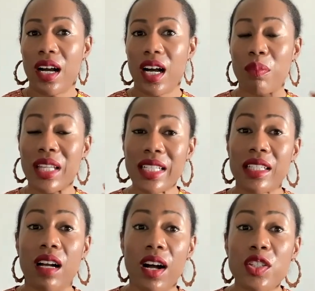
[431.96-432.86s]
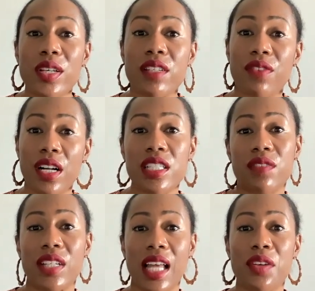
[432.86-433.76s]
Um, LinkedIn also has a function
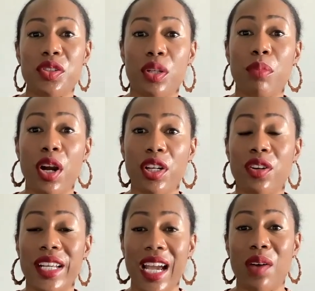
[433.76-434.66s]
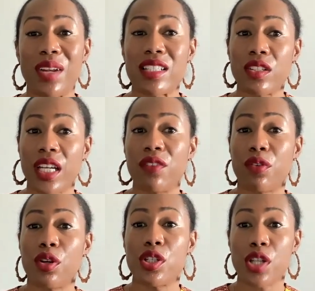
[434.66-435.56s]
that allows you to mark your account as looking
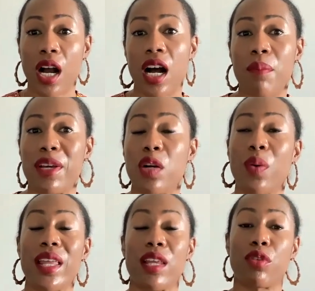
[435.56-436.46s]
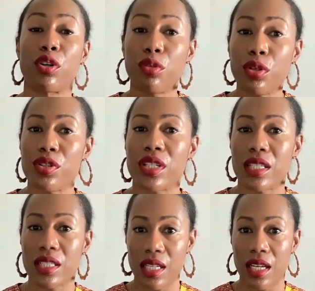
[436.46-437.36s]
for a job in a way that recruiters can
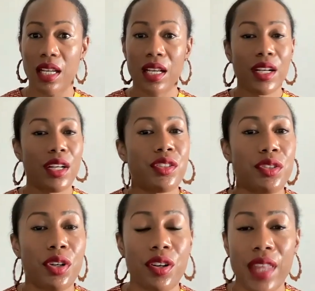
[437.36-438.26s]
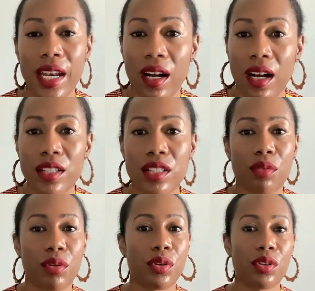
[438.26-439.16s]
see it. So turn that on so the
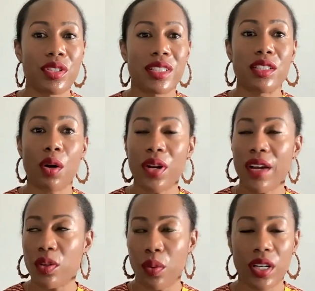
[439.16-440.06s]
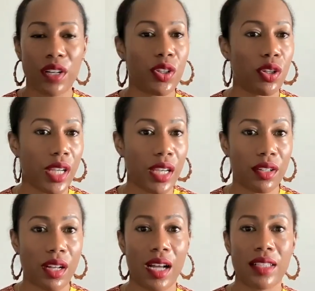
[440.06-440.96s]
recruiters don't have to wonder if you're looking or
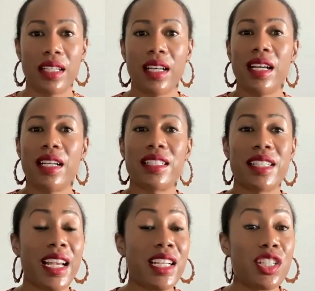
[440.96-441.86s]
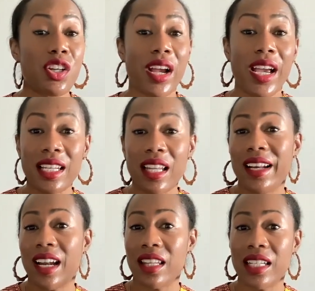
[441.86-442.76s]
not. Change your headline
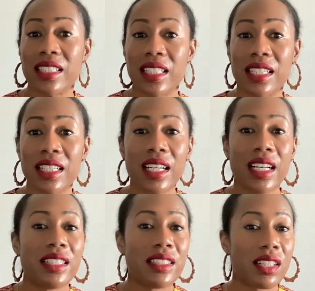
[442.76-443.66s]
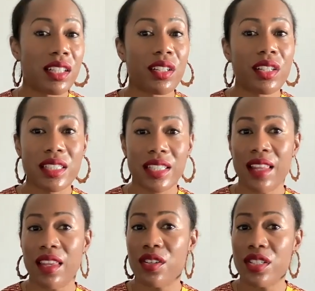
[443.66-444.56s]
on LinkedIn to clearly state
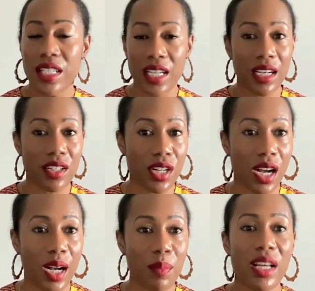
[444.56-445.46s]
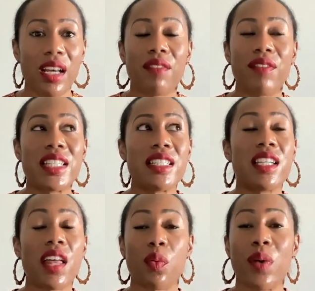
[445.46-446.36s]
that you're seeking a job. This is
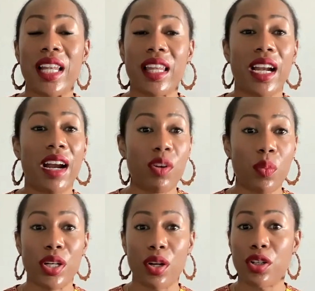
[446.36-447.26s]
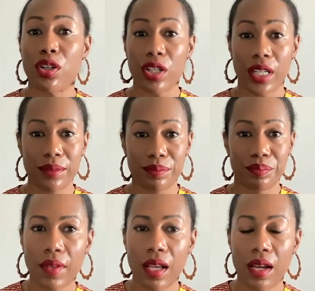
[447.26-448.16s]
another way to let everyone know you're looking.
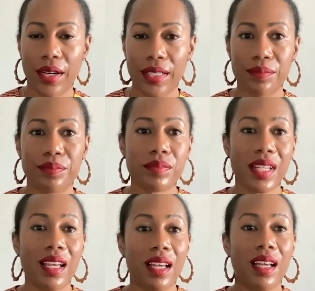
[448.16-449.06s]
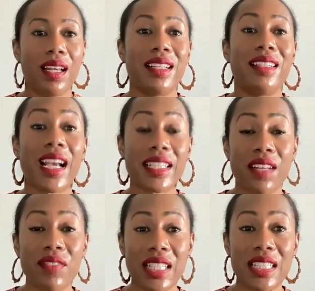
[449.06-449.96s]
All right. Next
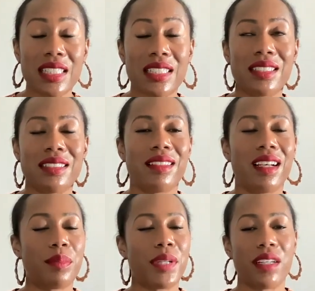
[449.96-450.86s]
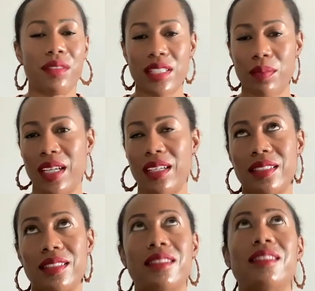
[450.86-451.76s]
on the list, update your resume.